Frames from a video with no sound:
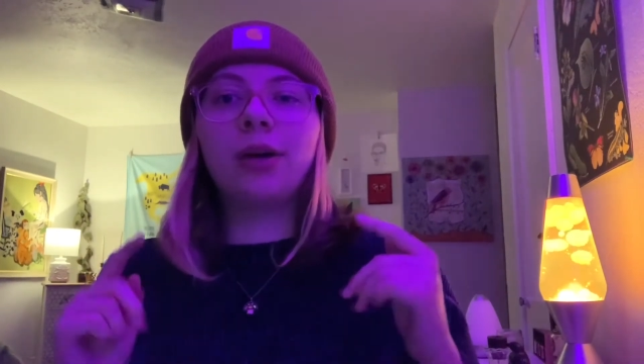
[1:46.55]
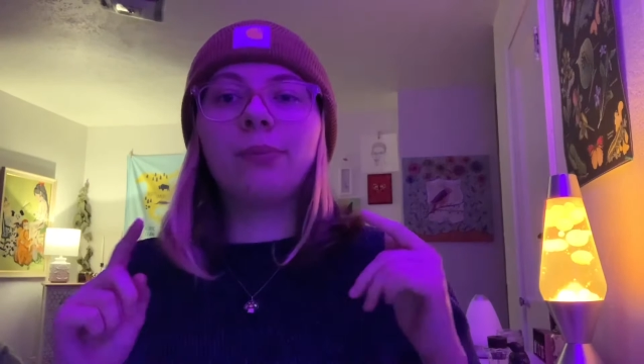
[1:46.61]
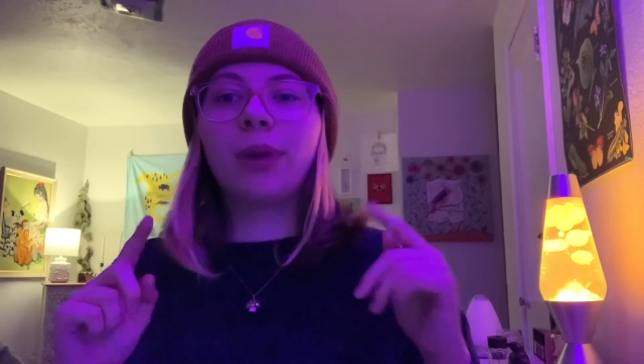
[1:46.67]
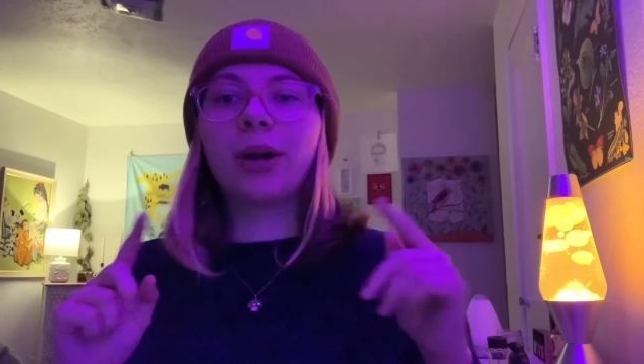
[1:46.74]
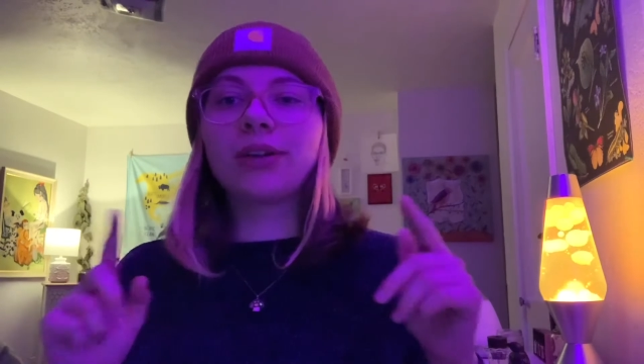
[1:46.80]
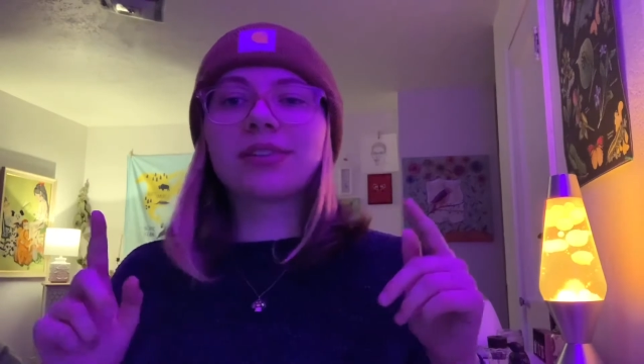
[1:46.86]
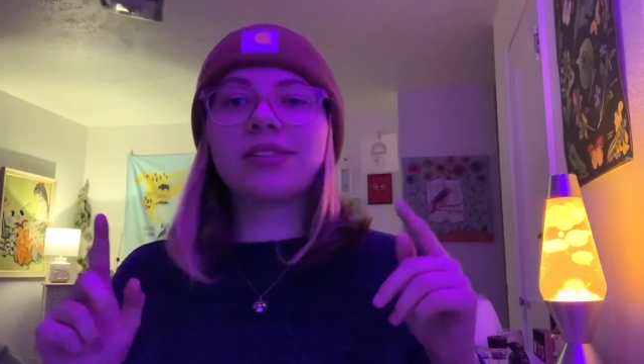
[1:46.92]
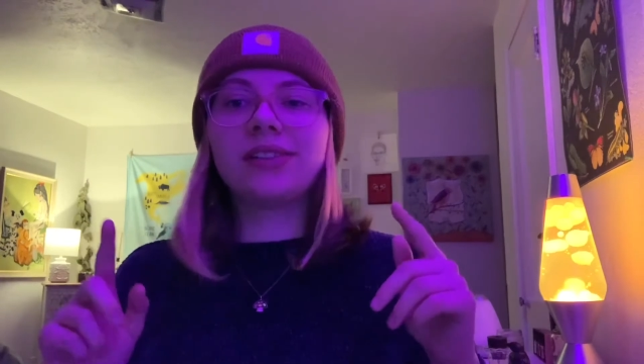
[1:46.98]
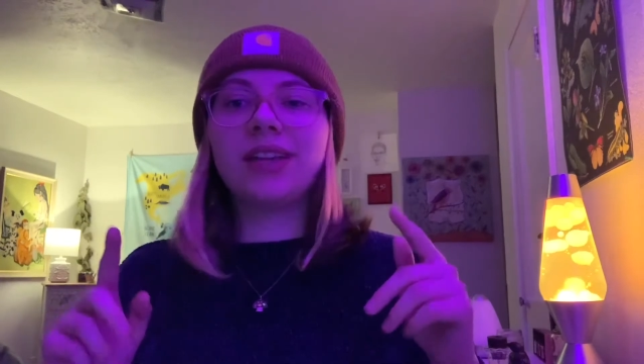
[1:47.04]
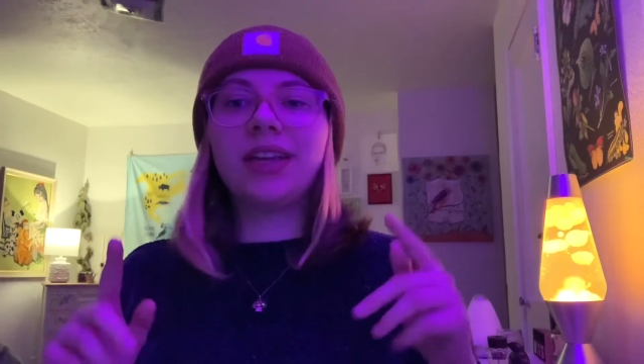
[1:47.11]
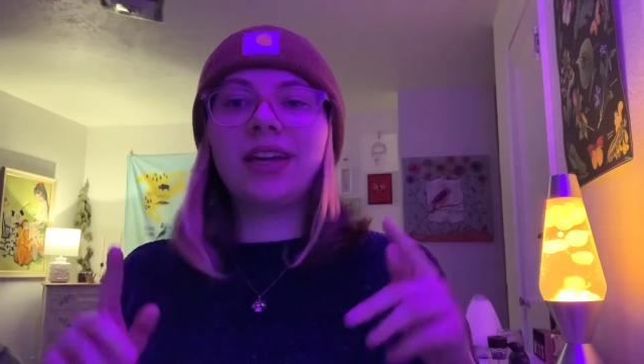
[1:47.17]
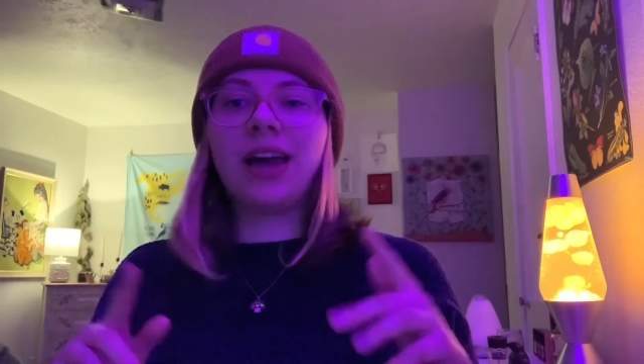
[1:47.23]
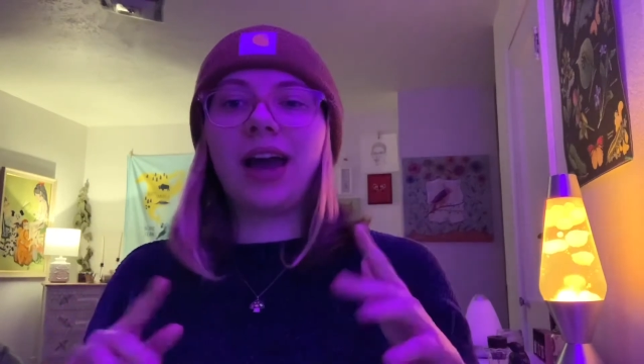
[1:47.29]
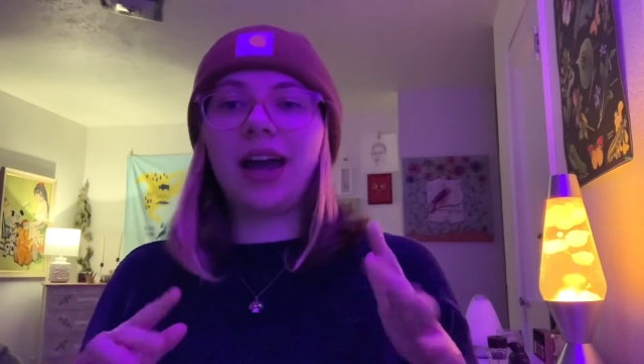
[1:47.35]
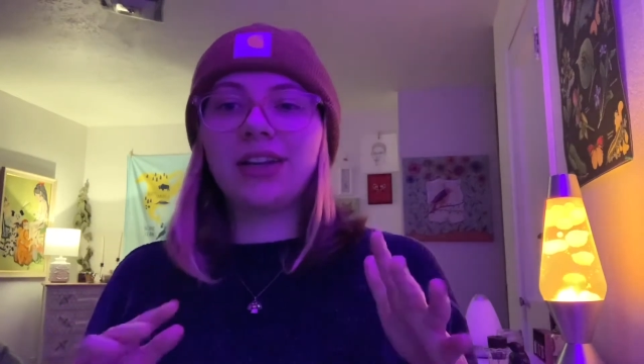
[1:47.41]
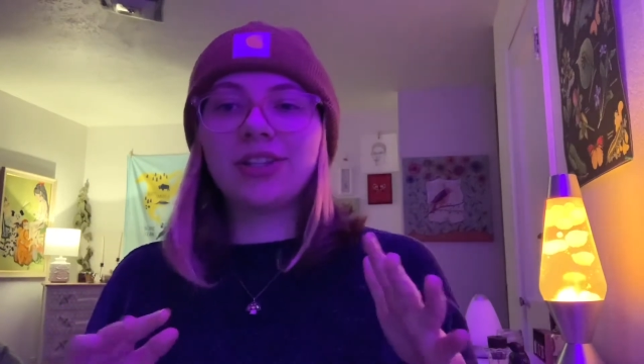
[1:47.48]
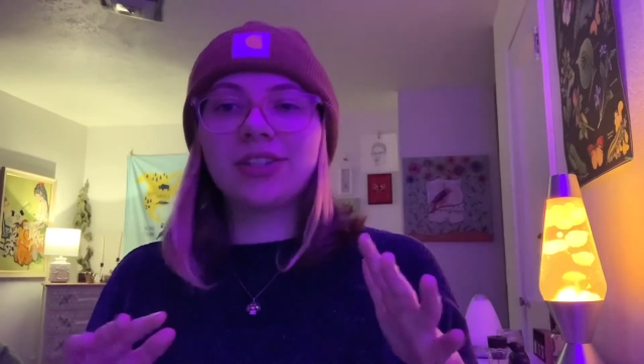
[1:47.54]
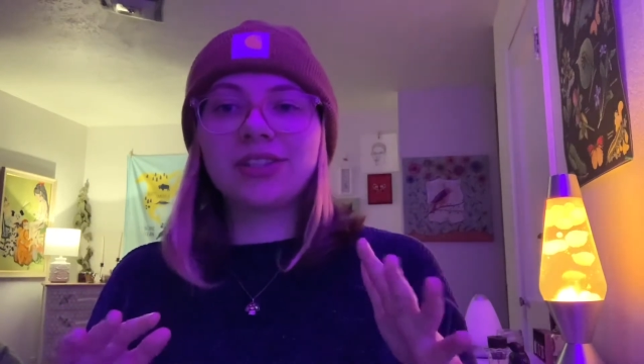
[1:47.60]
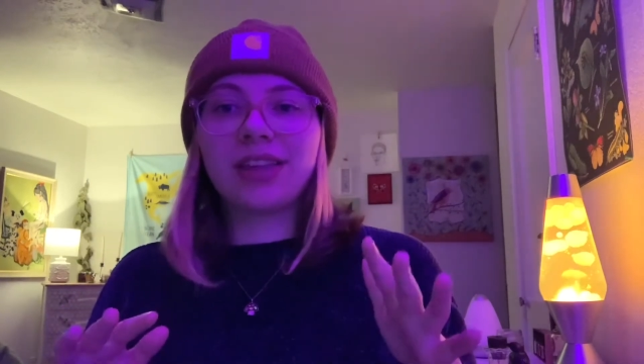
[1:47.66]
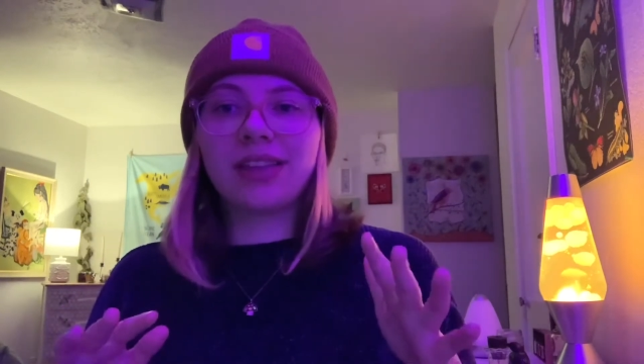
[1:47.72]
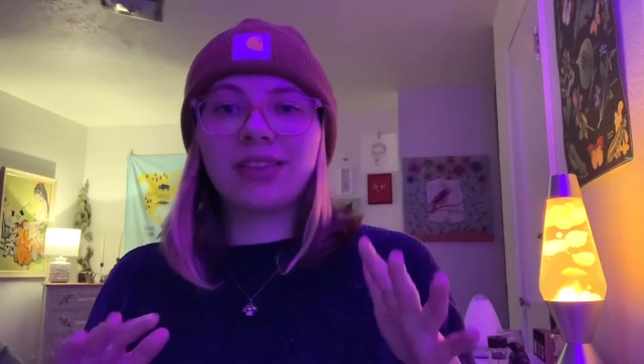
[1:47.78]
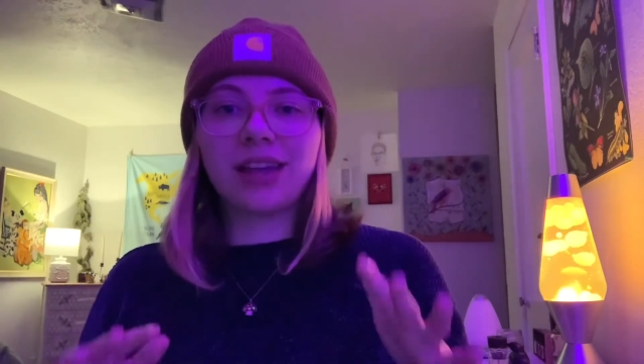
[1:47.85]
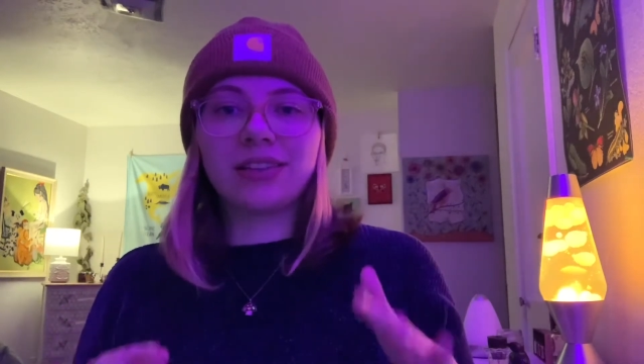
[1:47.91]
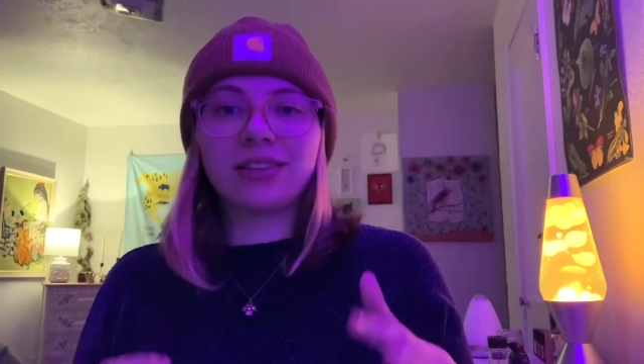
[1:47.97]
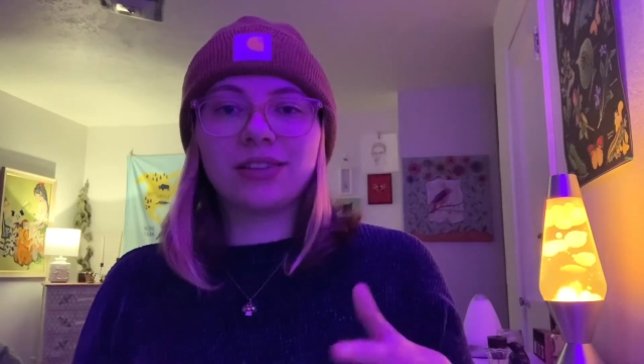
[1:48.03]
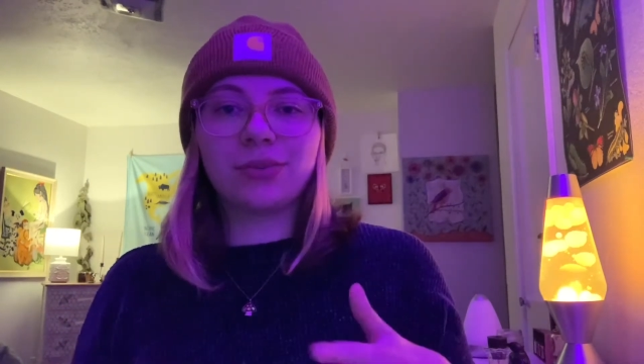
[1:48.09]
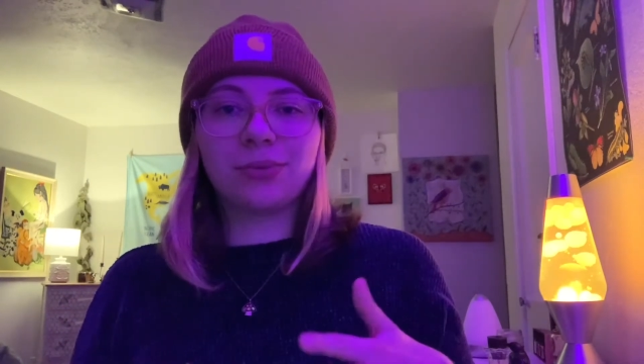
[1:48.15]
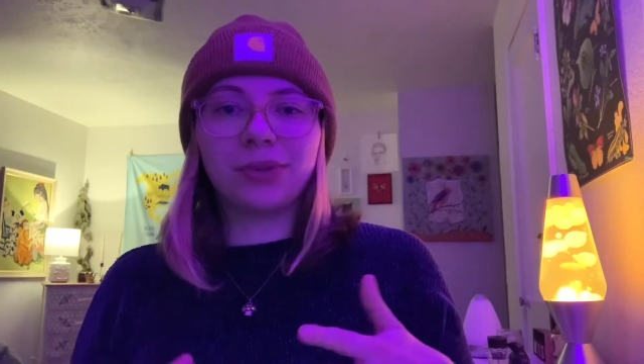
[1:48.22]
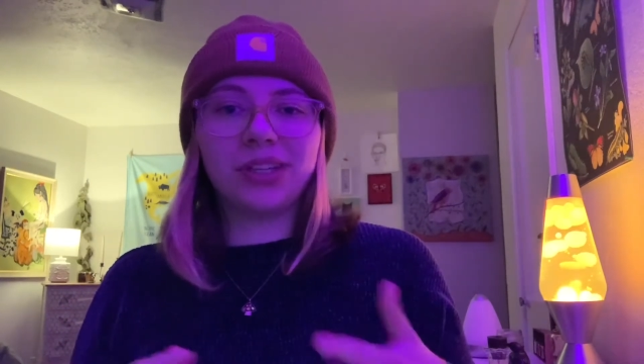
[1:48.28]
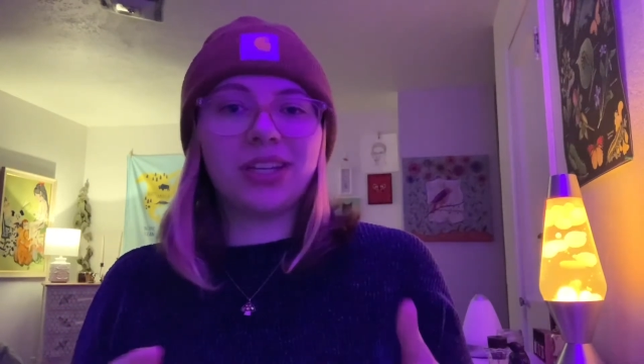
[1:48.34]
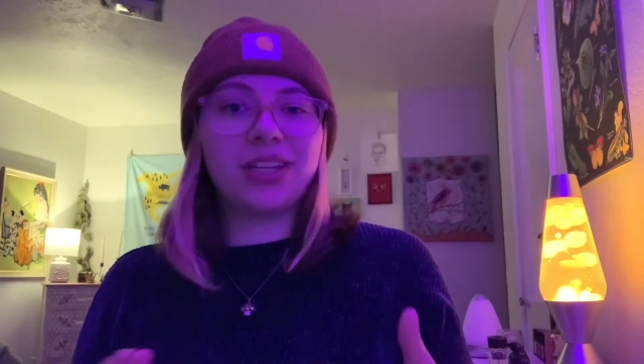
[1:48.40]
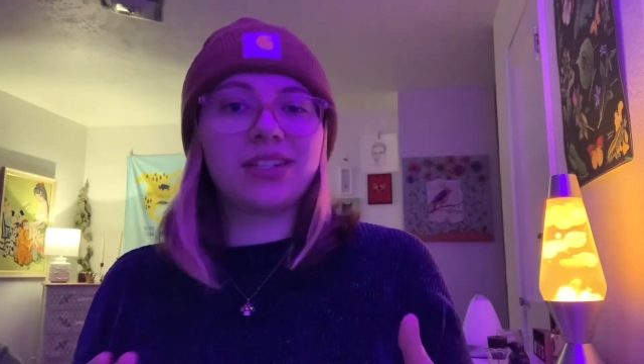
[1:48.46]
Personally, I just think that's a really